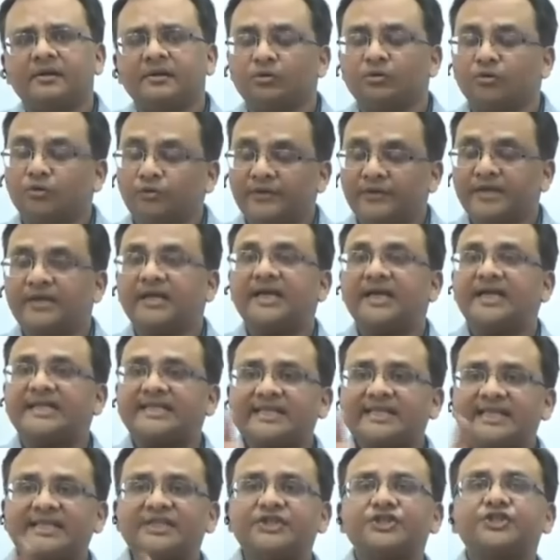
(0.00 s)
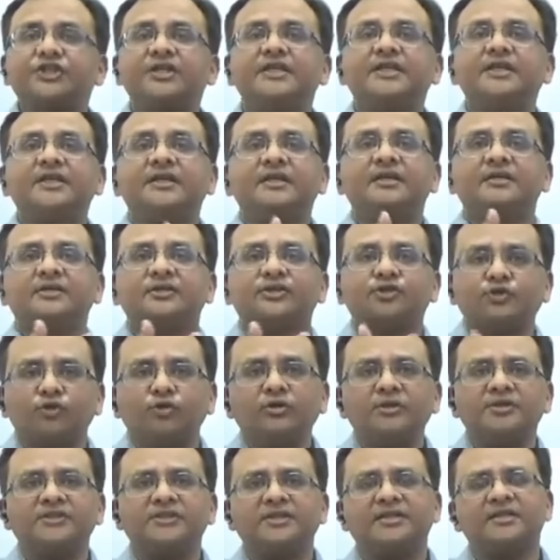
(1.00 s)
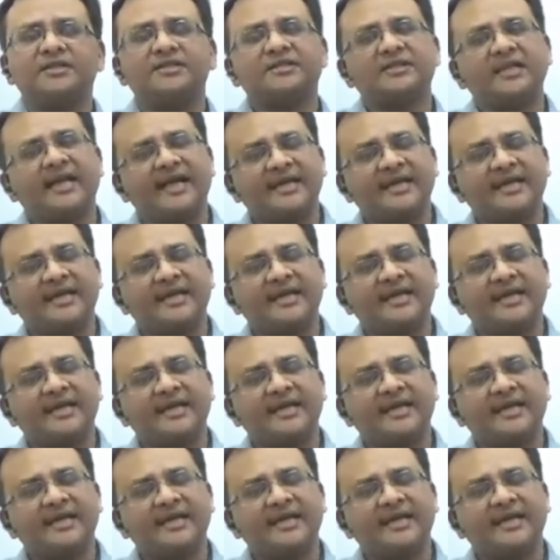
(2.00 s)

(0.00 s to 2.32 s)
who were essentially soldiers